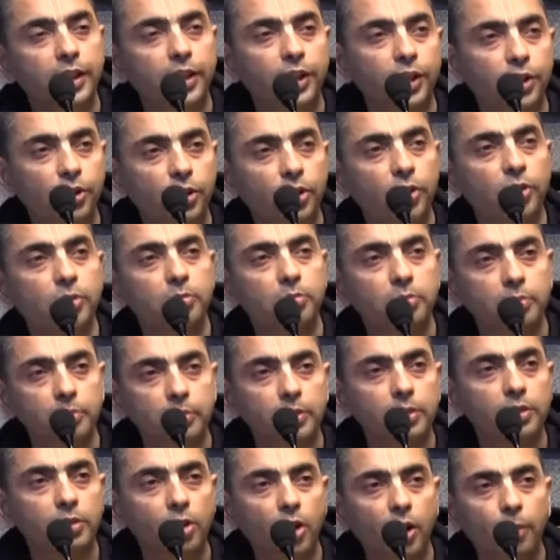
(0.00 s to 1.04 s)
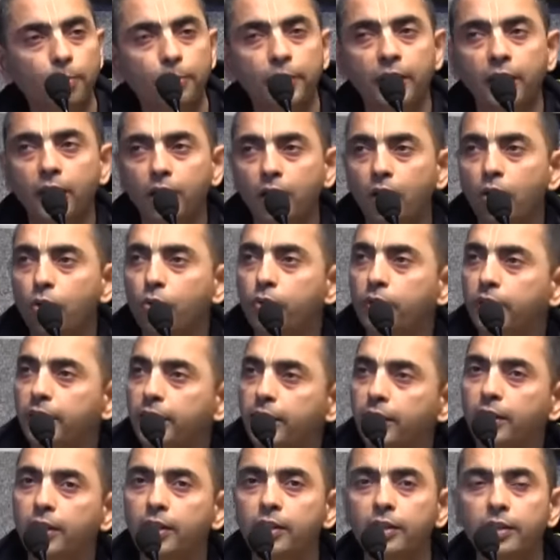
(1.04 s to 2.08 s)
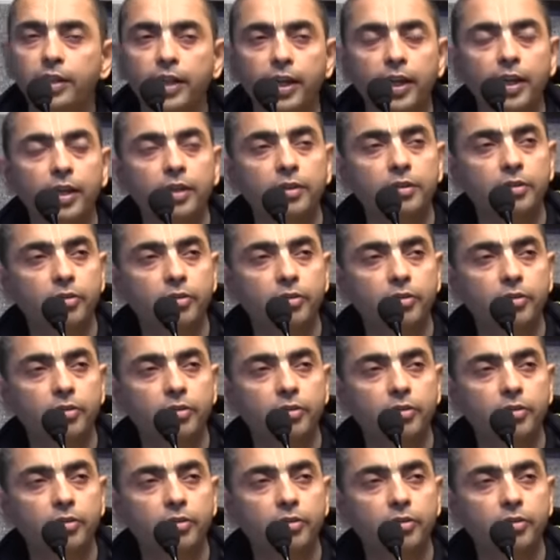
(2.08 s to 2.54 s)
you know, hopping around here and there